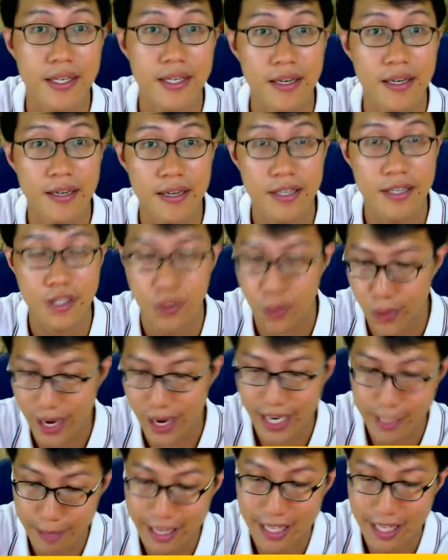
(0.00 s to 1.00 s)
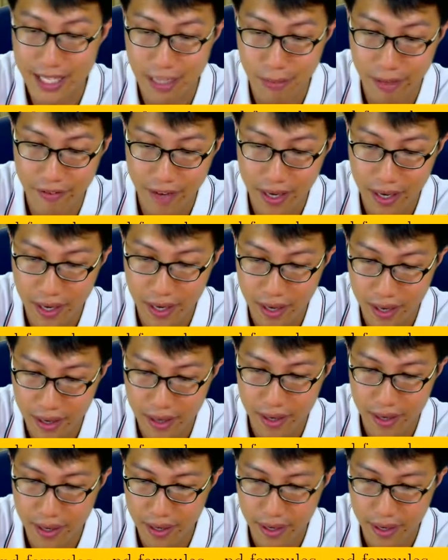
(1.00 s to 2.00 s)
So we'll expand and simplify.
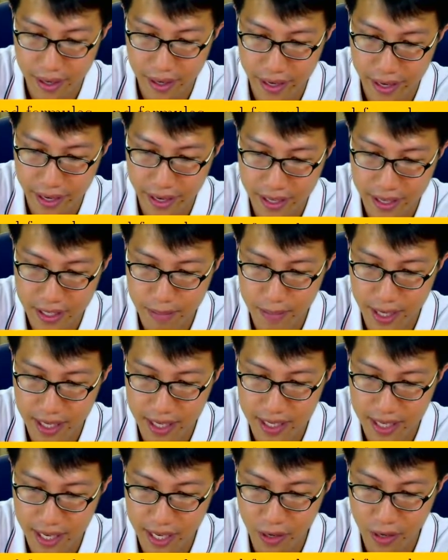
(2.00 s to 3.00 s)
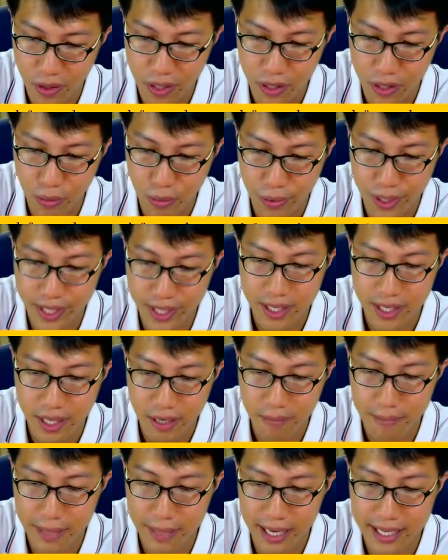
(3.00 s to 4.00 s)
X plus a on the numerator
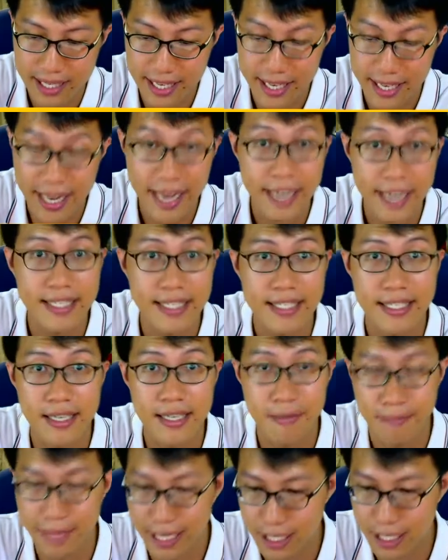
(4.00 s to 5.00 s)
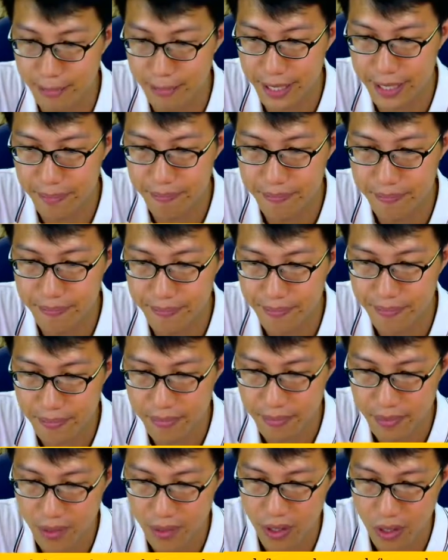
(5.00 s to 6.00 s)
plus ax plus b.
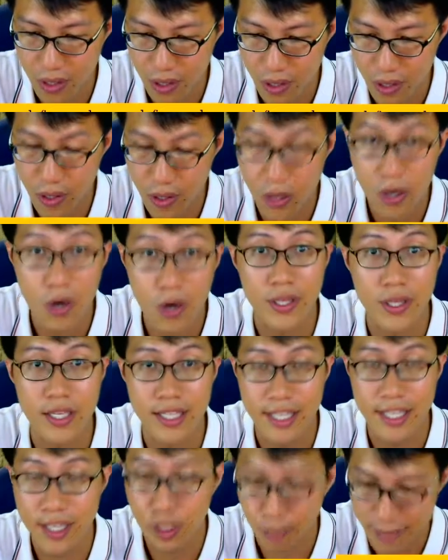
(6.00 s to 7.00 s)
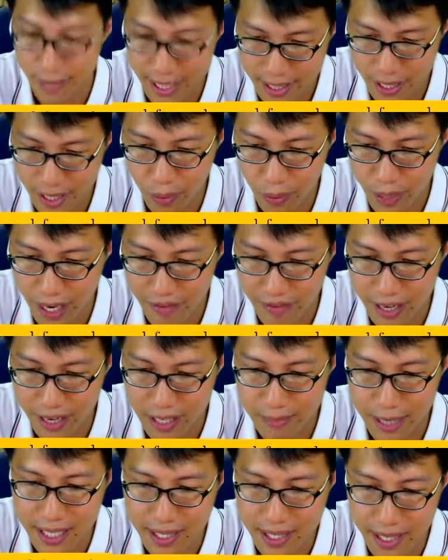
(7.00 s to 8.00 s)
On the denominator, we have x
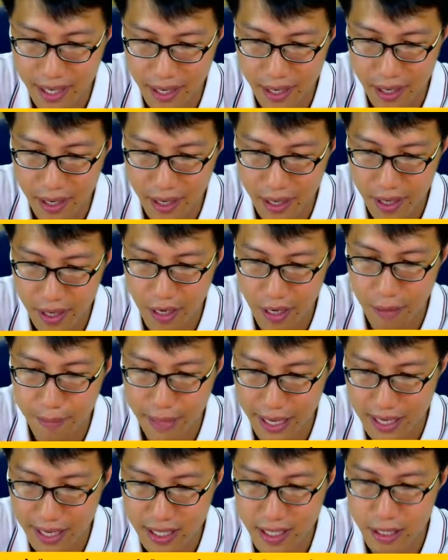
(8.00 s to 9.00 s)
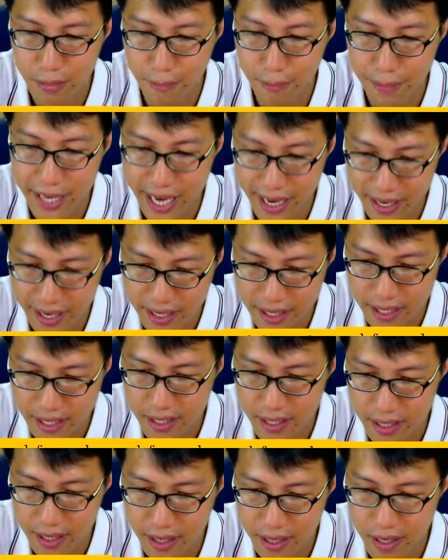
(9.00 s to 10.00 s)
plus a plus bx
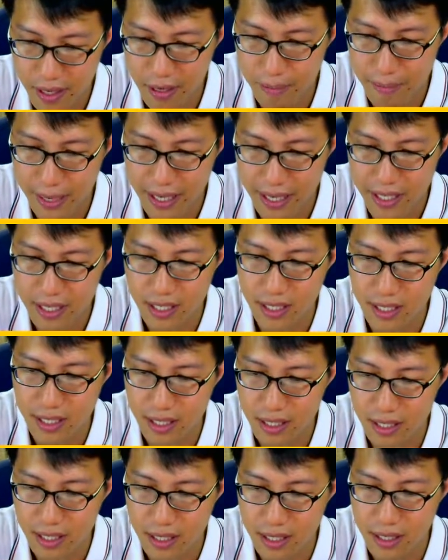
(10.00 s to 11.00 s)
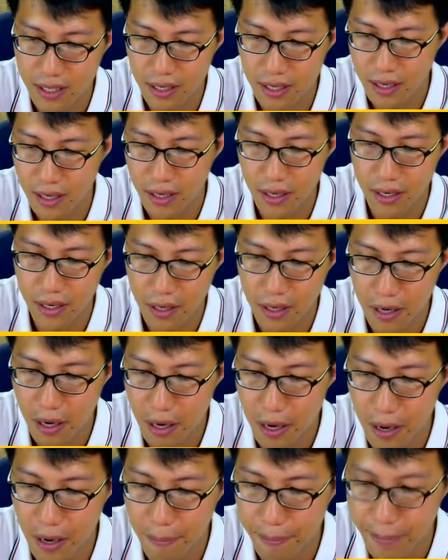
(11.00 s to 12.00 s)
plus
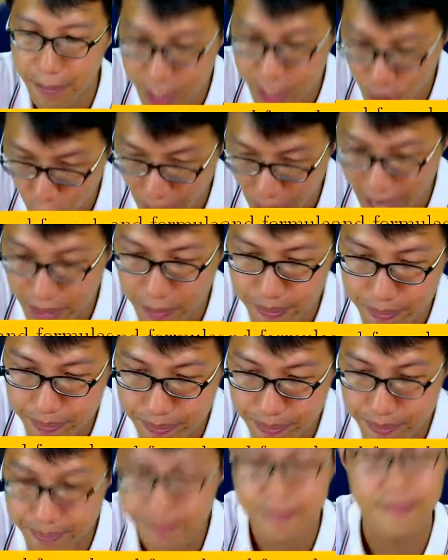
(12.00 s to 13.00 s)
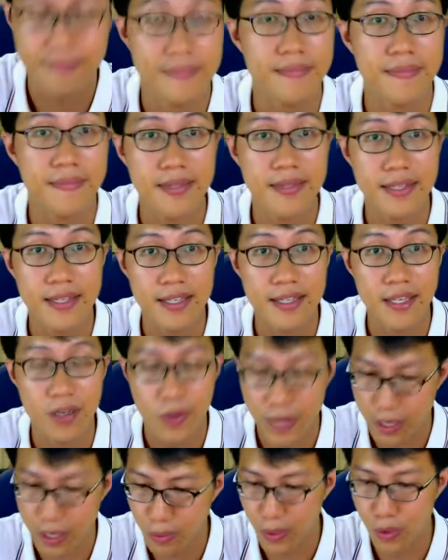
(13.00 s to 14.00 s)
b squared.
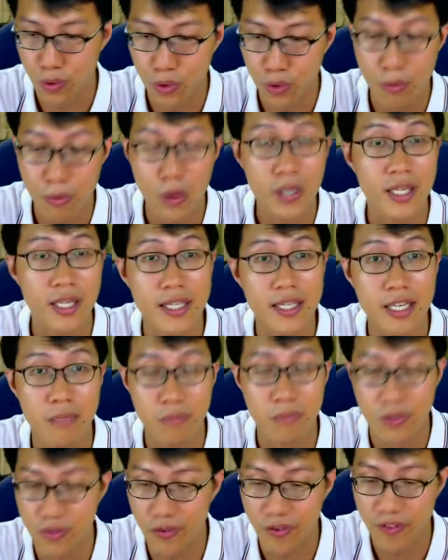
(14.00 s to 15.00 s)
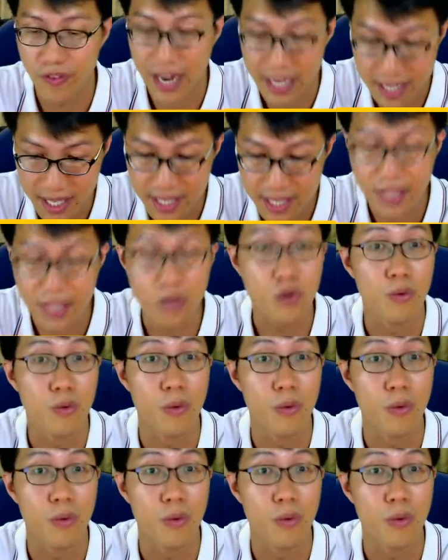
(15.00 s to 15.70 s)
Okay, we'll group all the terms with x's and group all the